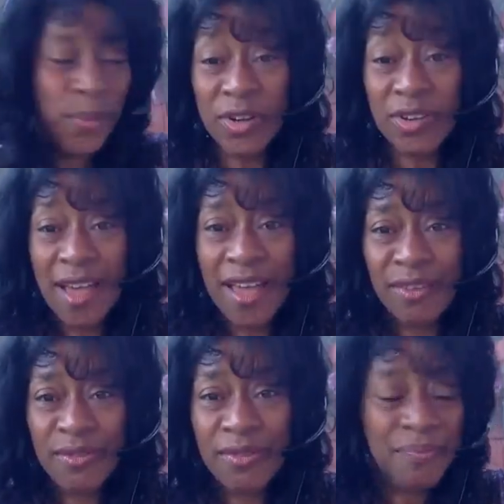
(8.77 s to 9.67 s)
we're
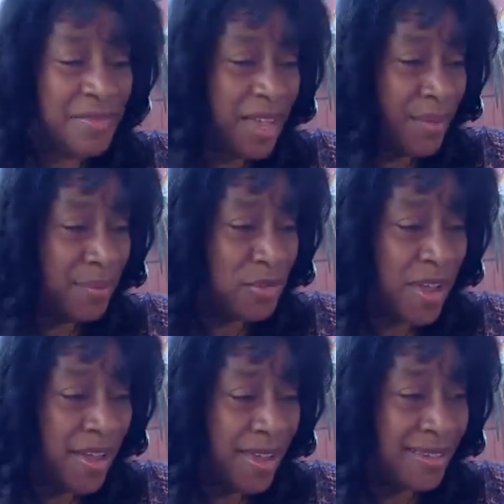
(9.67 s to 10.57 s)
live. I'm
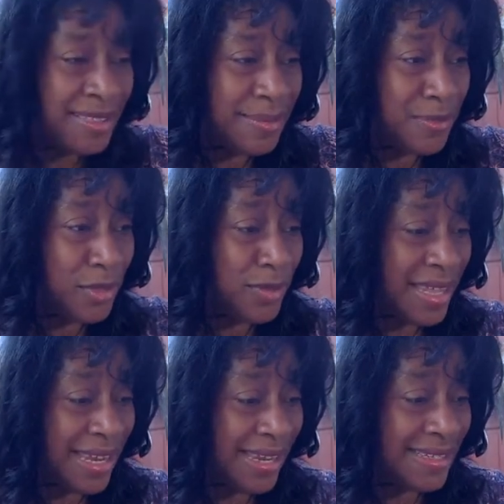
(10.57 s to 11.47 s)
trying some new
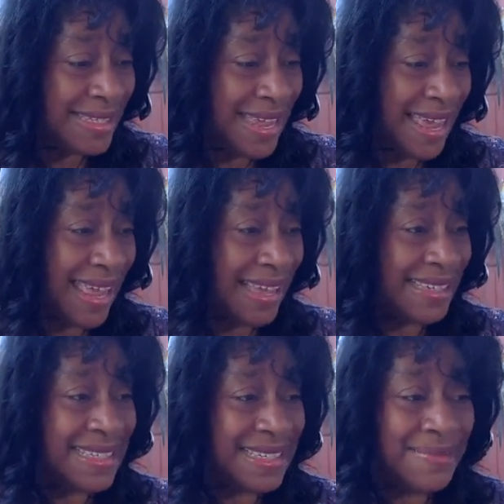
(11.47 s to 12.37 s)
things,
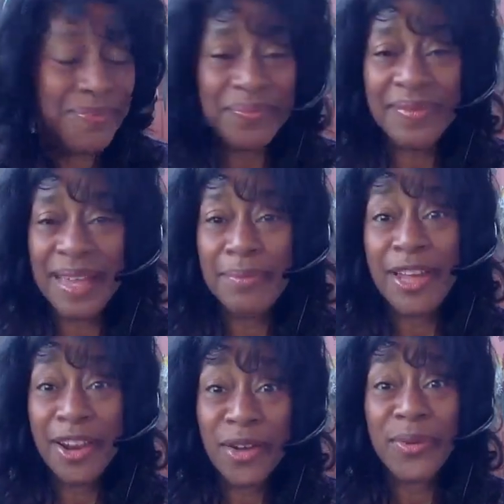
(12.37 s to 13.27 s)
and
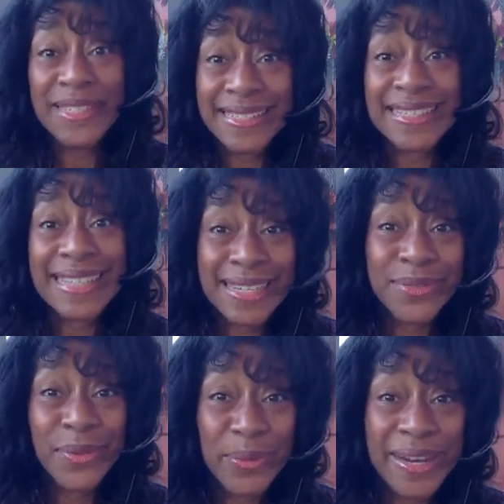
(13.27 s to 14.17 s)
I'm not always
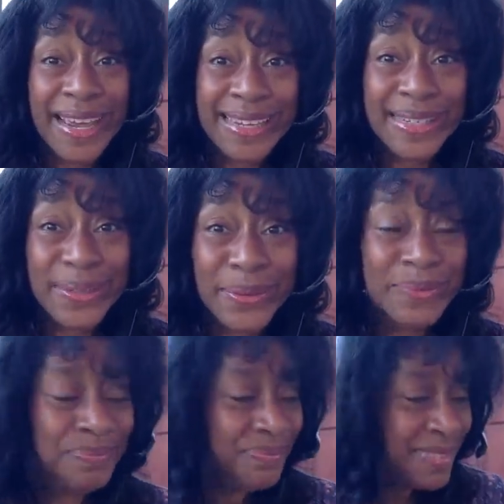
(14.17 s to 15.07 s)
successful when I
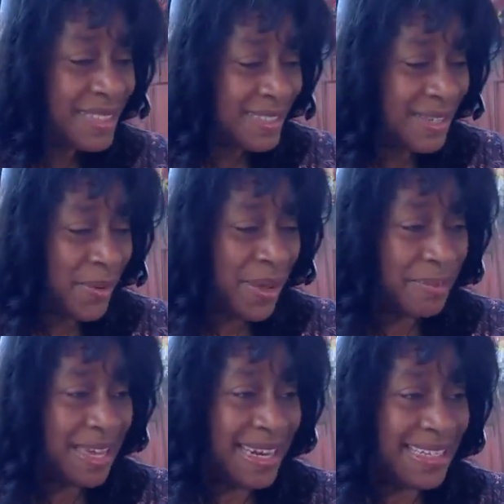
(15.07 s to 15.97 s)
do. So
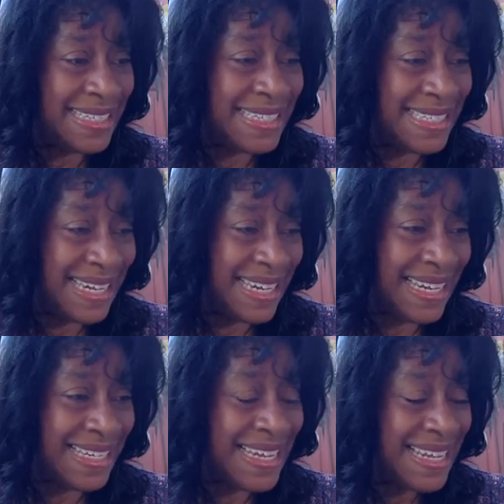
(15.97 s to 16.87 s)
I'm getting to
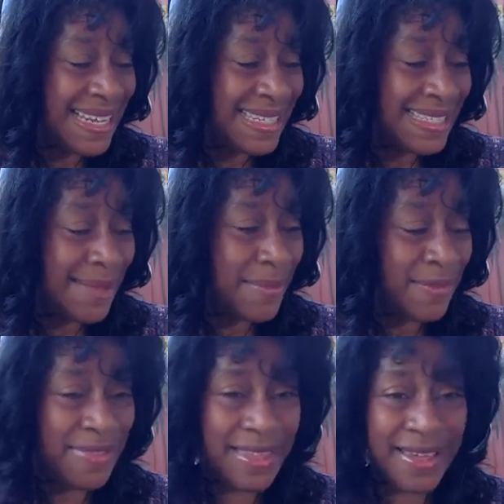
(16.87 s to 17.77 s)
see
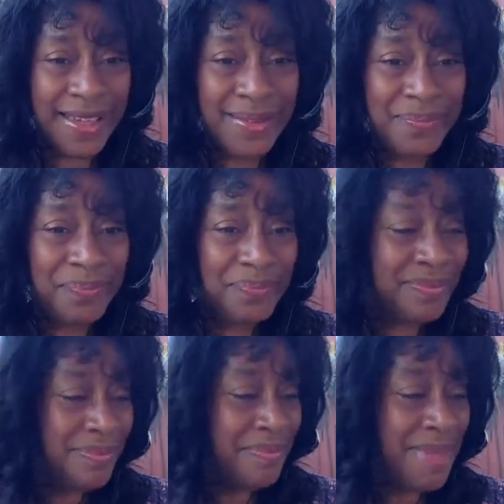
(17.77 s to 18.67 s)
some of the
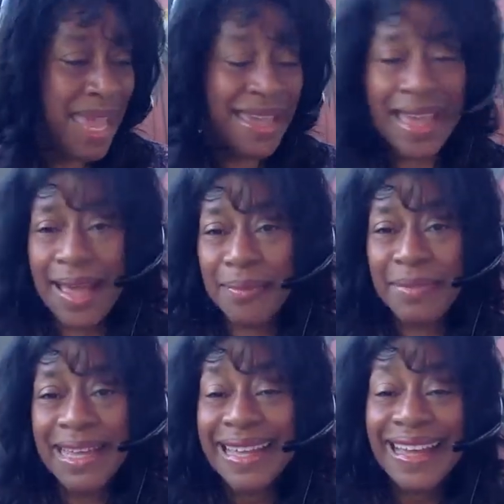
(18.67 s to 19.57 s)
mayhem,